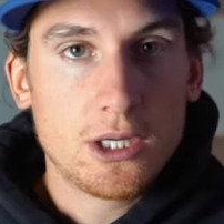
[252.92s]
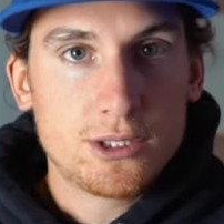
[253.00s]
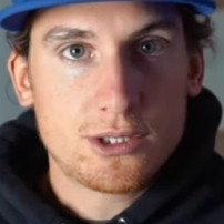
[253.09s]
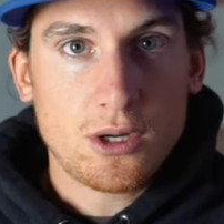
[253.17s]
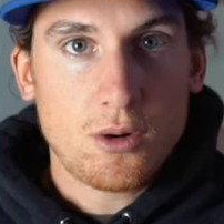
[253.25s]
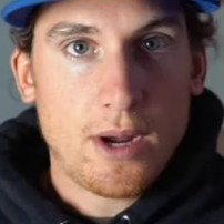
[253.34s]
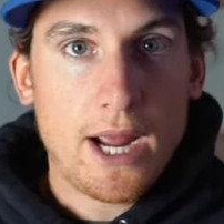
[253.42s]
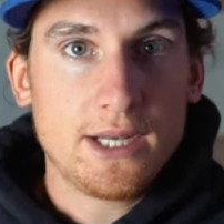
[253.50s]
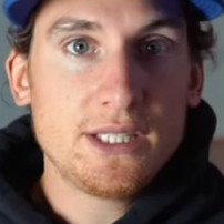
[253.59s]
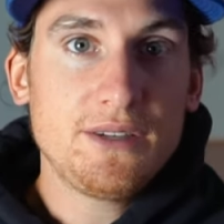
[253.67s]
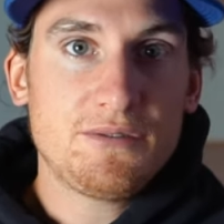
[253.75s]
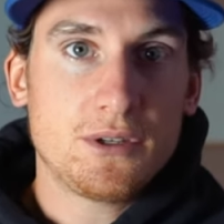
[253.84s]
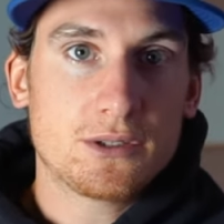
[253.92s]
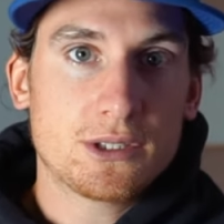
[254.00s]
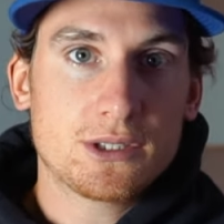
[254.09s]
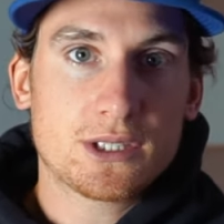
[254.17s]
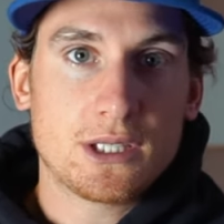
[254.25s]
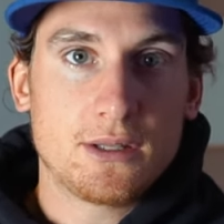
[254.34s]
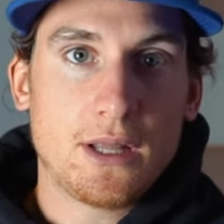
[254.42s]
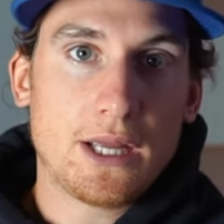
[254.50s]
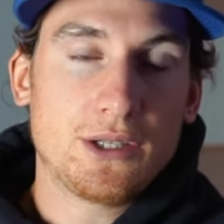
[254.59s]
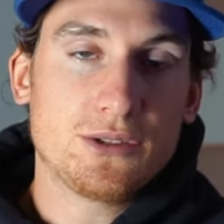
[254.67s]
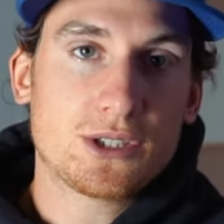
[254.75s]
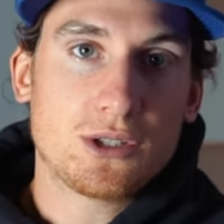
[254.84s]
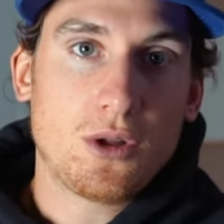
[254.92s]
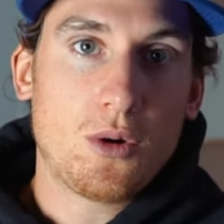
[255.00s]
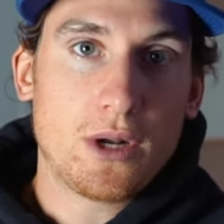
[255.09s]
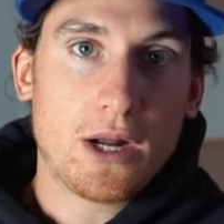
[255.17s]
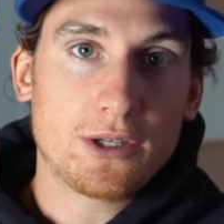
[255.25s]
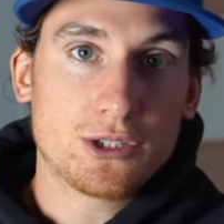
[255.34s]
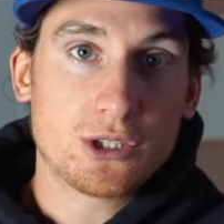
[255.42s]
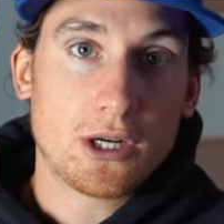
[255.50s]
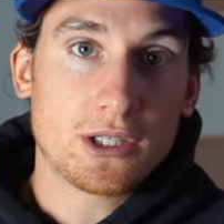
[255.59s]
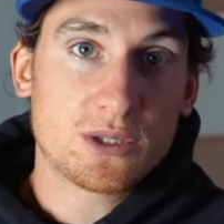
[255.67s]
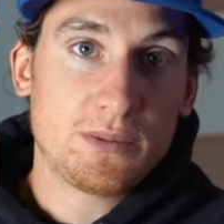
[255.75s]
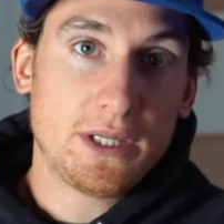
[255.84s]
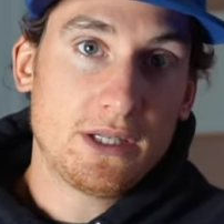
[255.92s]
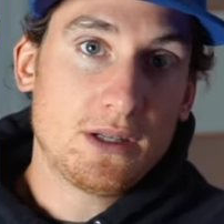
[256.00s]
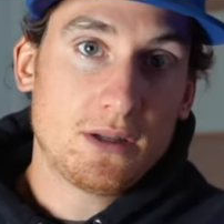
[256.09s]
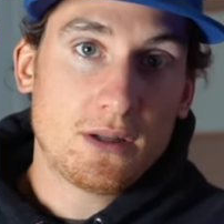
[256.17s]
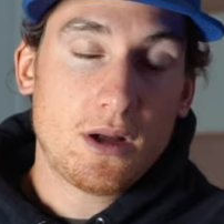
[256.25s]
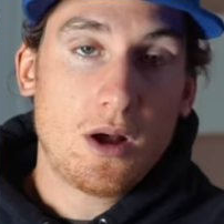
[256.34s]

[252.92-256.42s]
So ND filters can let you slow down your shutter speed